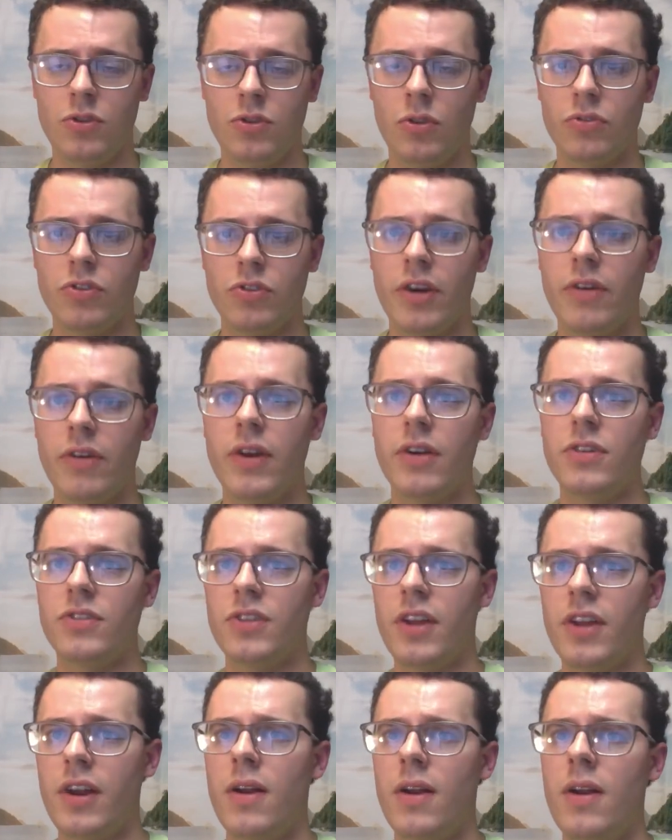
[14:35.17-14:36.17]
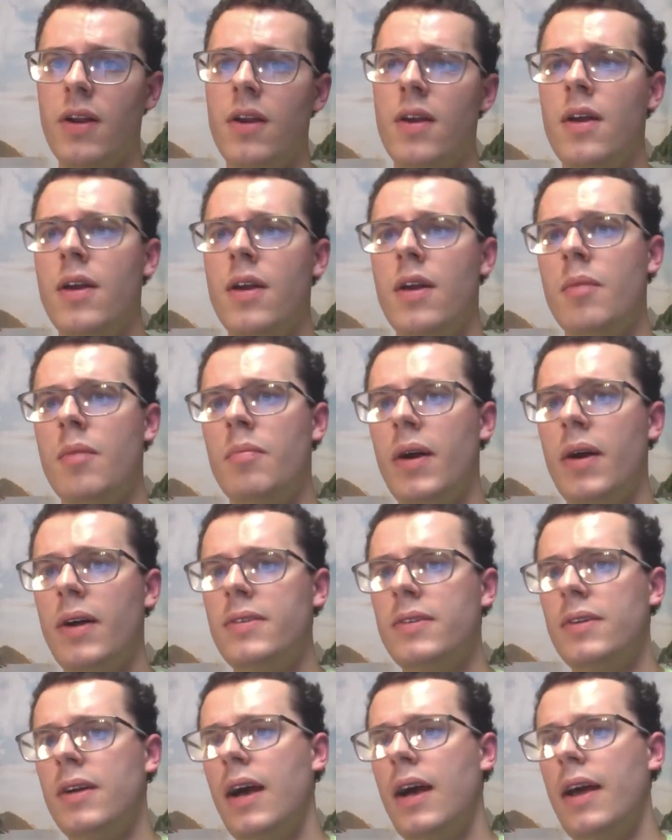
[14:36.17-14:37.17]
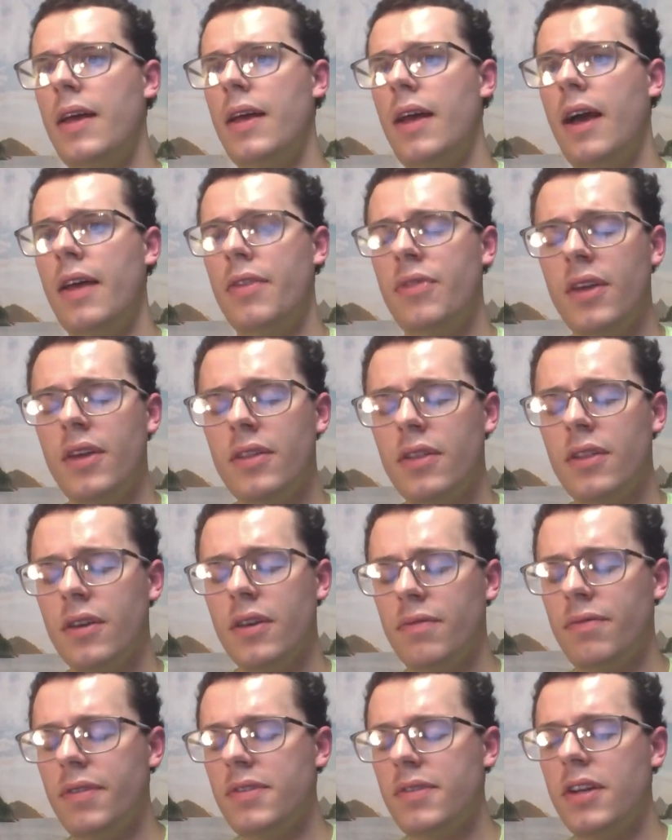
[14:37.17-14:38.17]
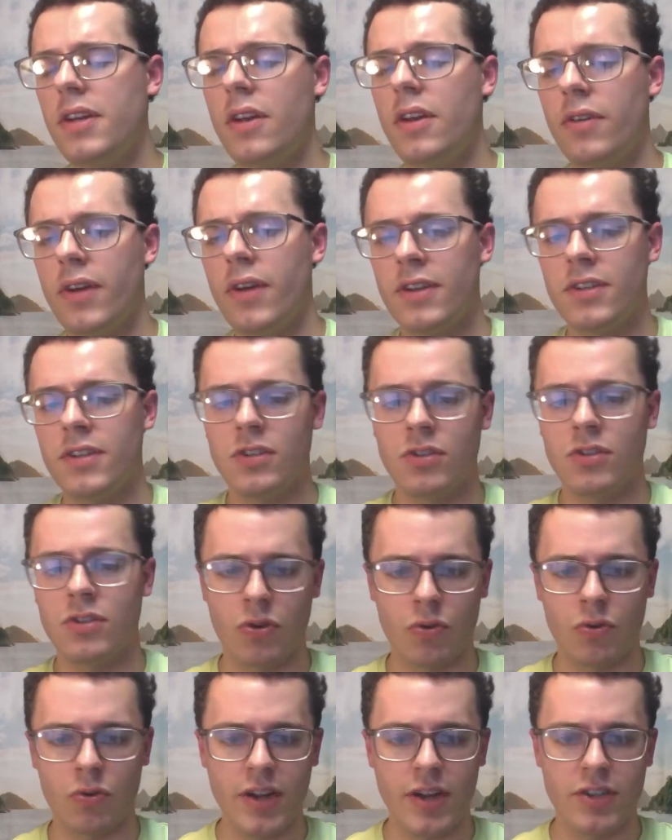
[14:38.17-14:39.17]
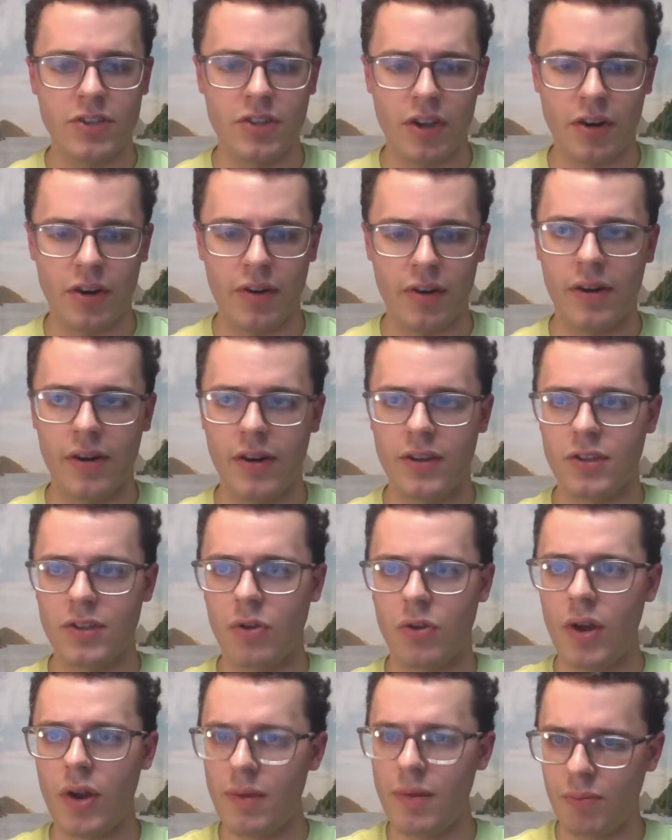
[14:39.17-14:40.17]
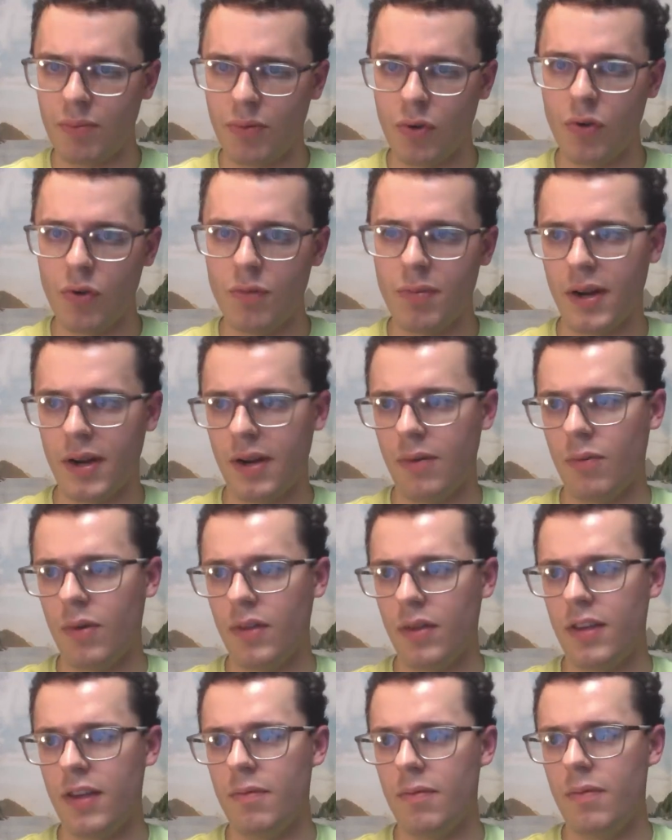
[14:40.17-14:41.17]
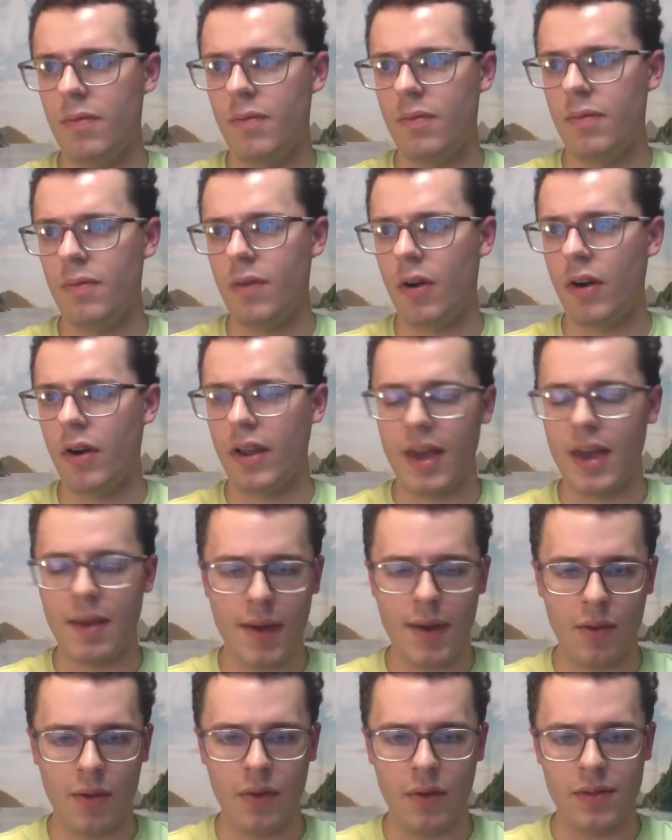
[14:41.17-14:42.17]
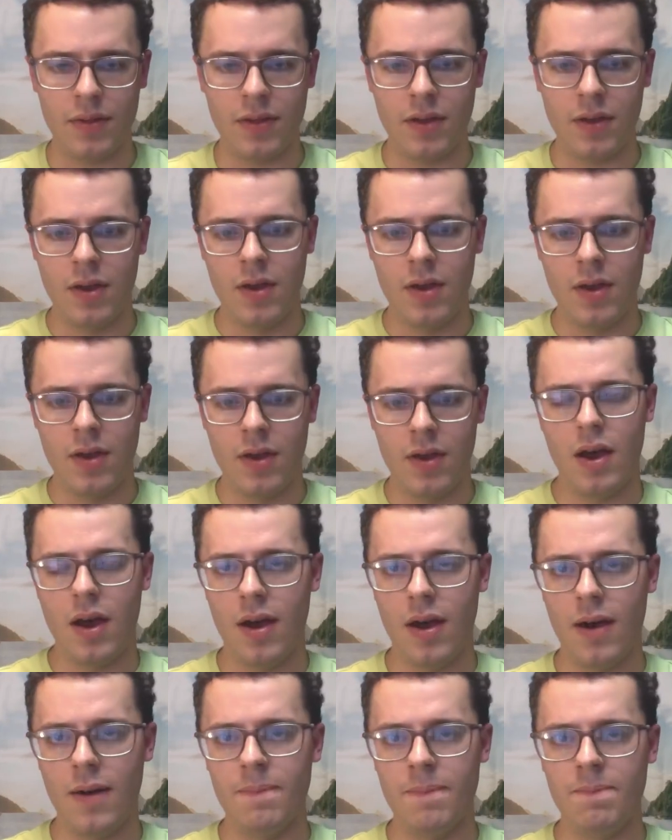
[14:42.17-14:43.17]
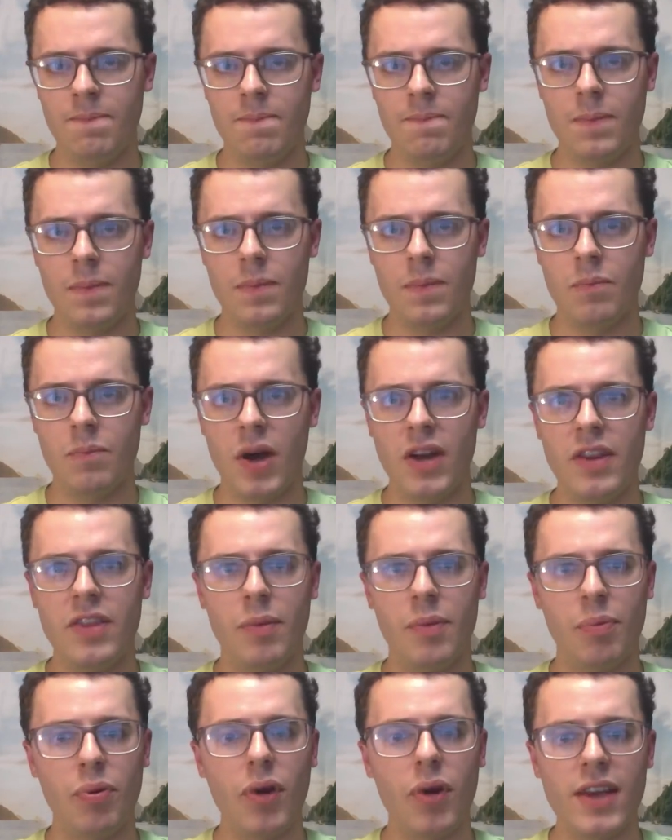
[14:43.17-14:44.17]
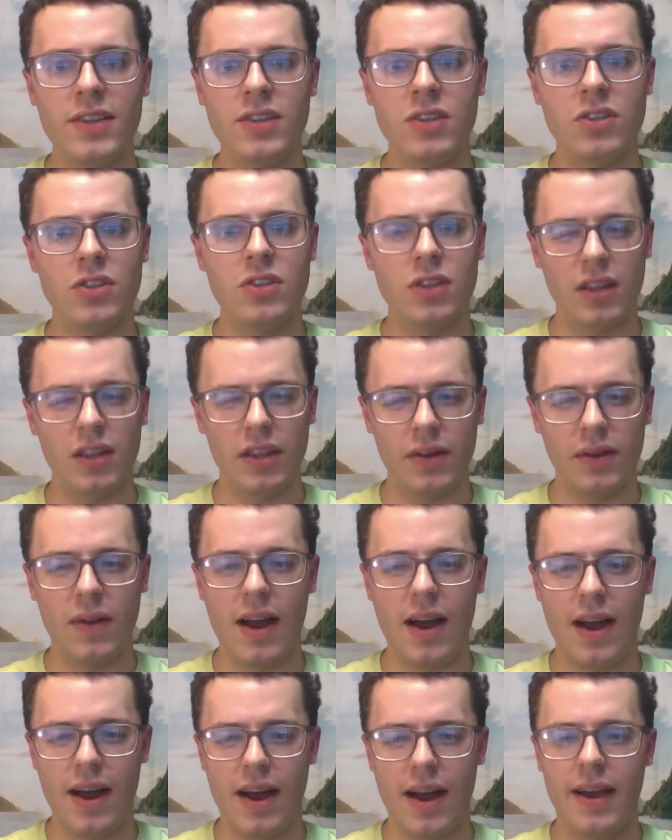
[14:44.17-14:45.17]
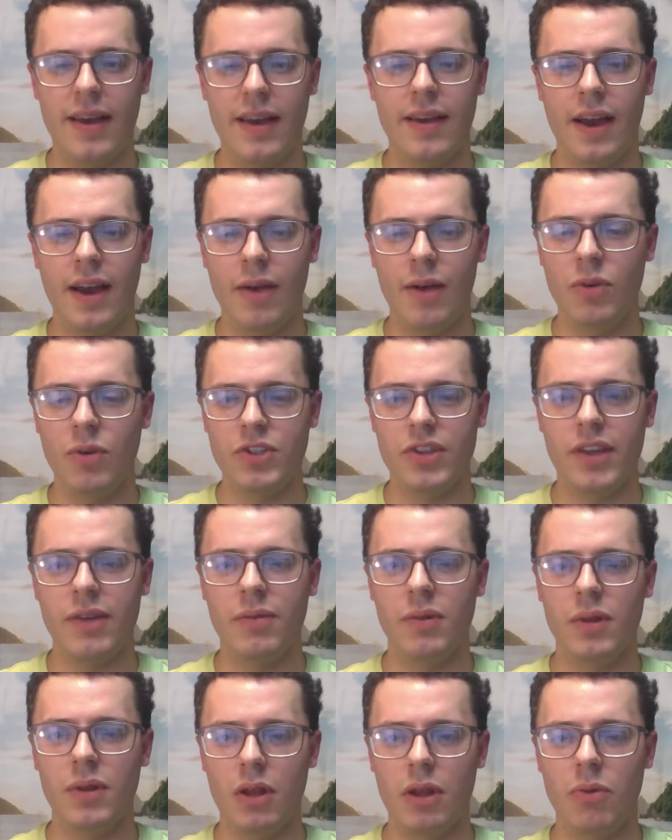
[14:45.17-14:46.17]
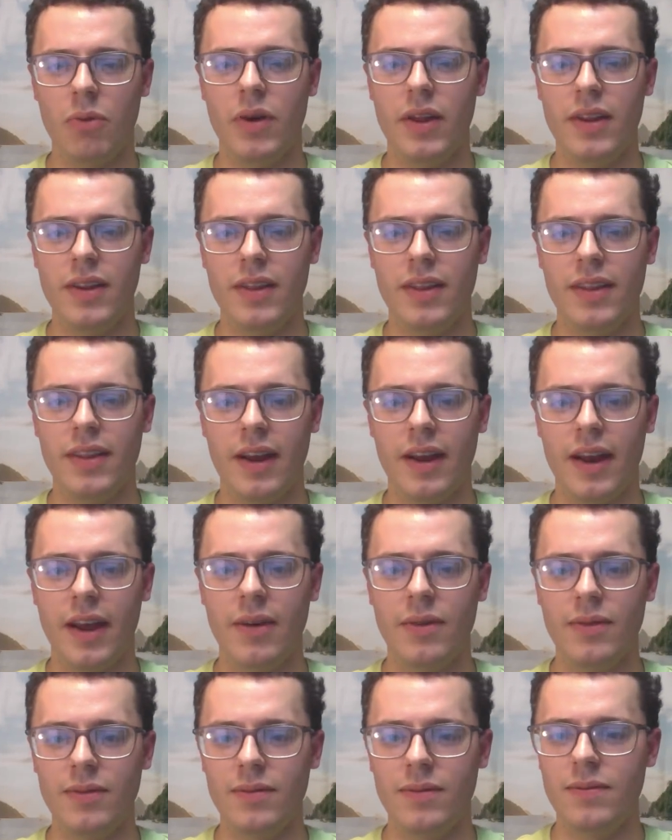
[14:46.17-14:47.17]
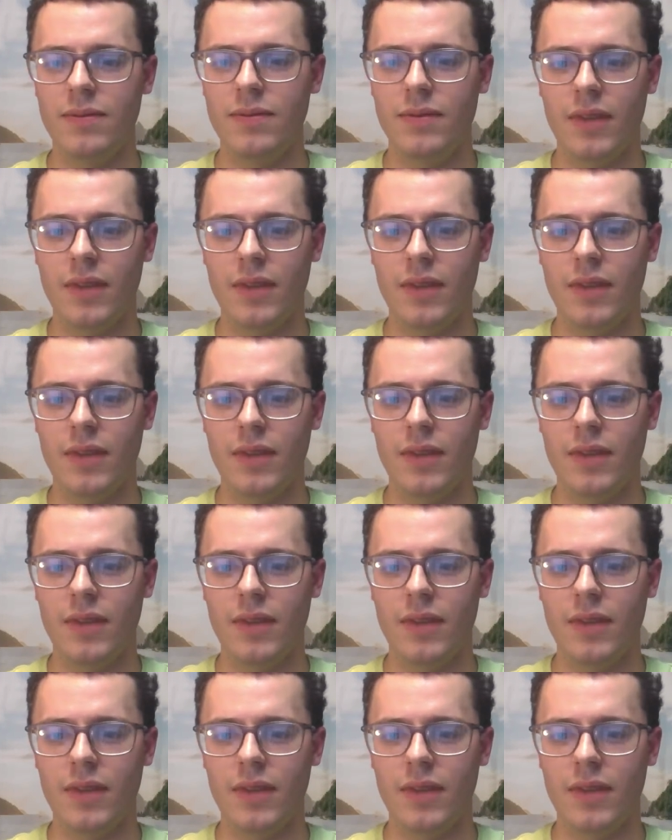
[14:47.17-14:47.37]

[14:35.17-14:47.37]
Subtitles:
solar generators there. But I think the 1500X is a great generator. It's a great improvement on what they already came out with. But the price is a little high. I wish they would lower it, and then I